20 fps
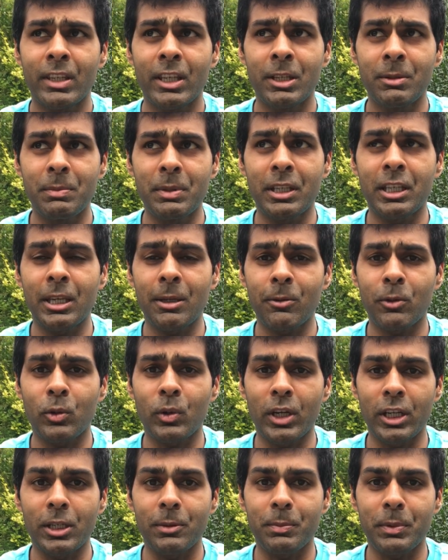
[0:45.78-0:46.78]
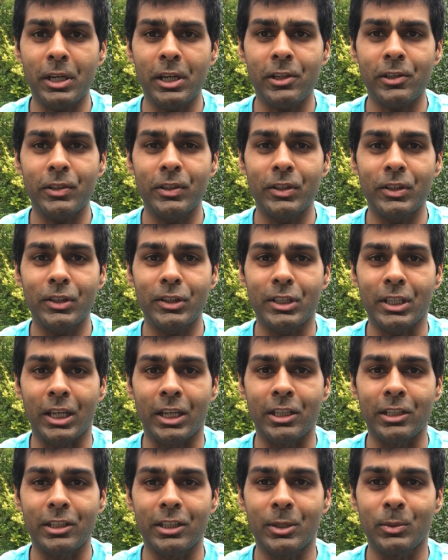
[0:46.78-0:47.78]
it became quite apparent
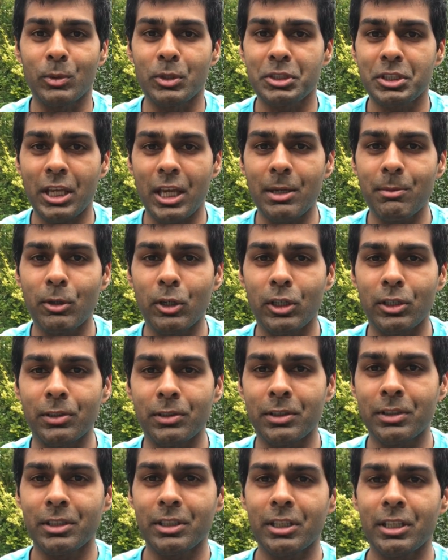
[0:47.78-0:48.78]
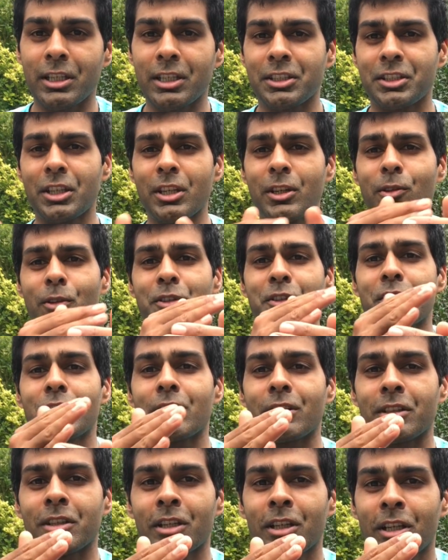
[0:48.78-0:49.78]
that it was game on. It's
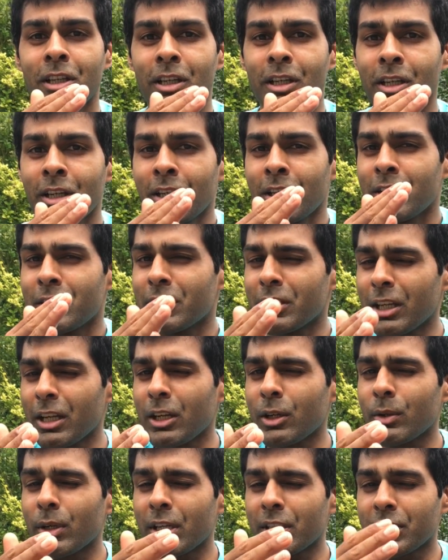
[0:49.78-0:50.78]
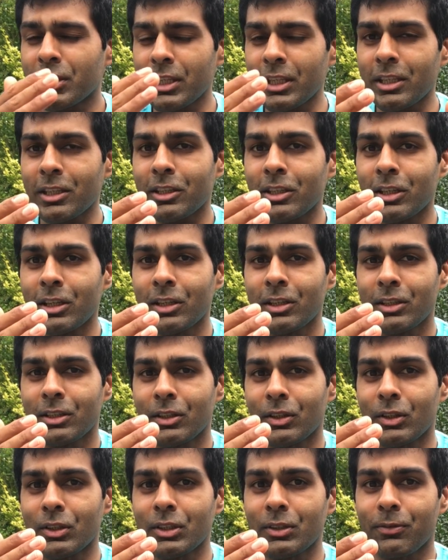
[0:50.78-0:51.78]
interesting now, I think
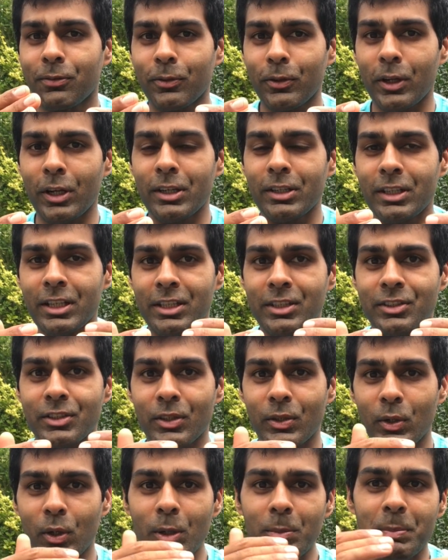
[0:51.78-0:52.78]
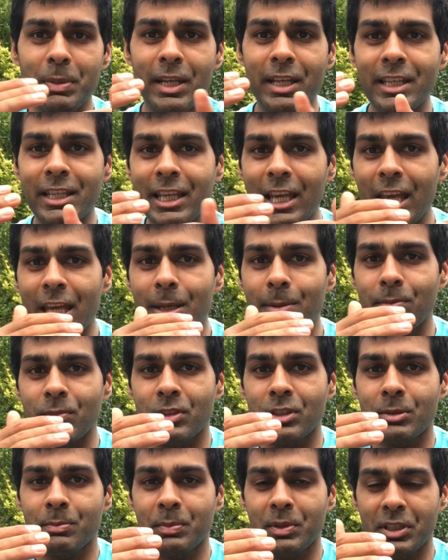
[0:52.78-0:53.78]
on the Fridays they're all playing
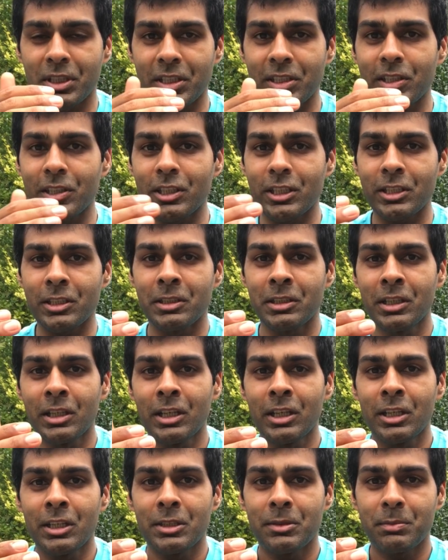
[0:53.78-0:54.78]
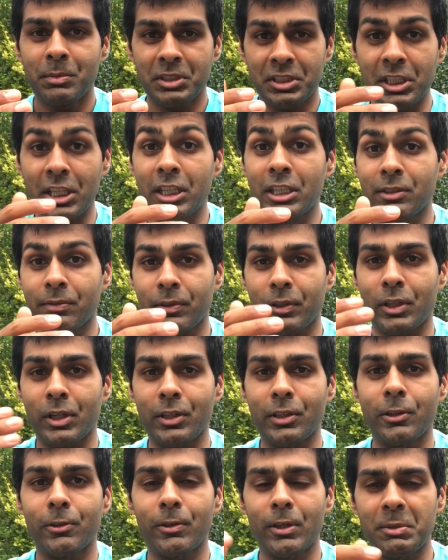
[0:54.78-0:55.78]
games, particularly Mercedes,
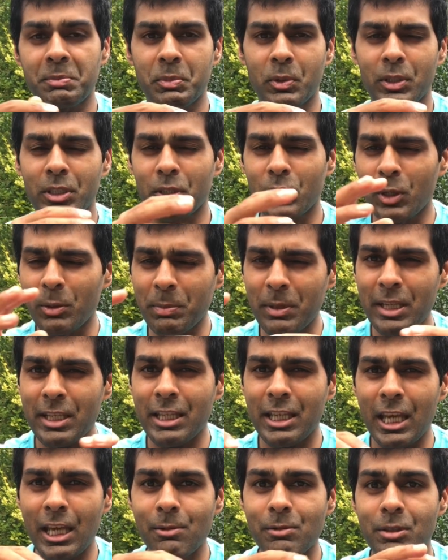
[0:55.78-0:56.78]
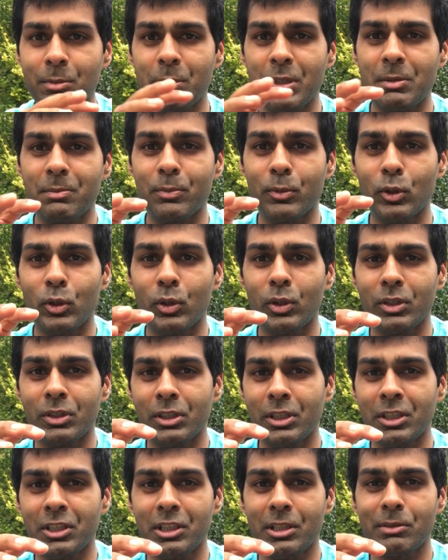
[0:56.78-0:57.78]
Ferrari and Red Bull. They're all playing games a bit more
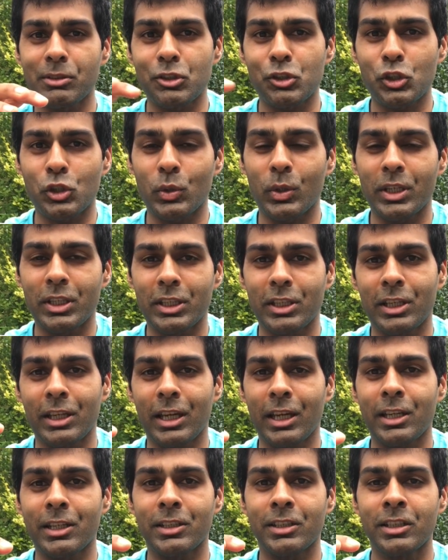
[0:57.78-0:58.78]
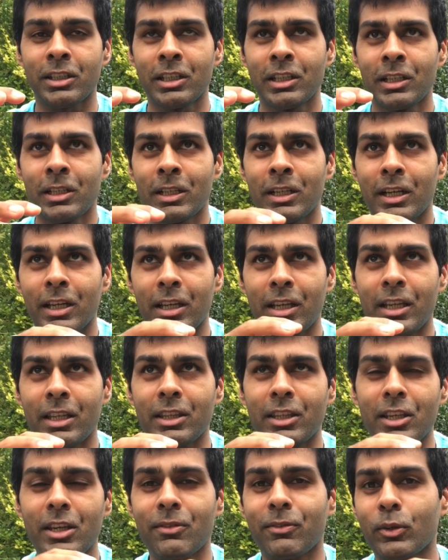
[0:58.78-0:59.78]
in terms of showing their hand,
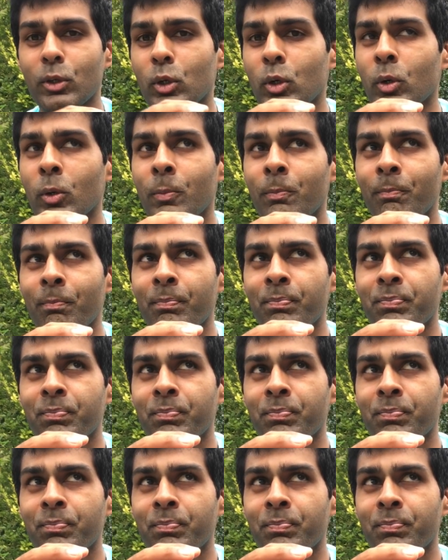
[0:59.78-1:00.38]
and therefore,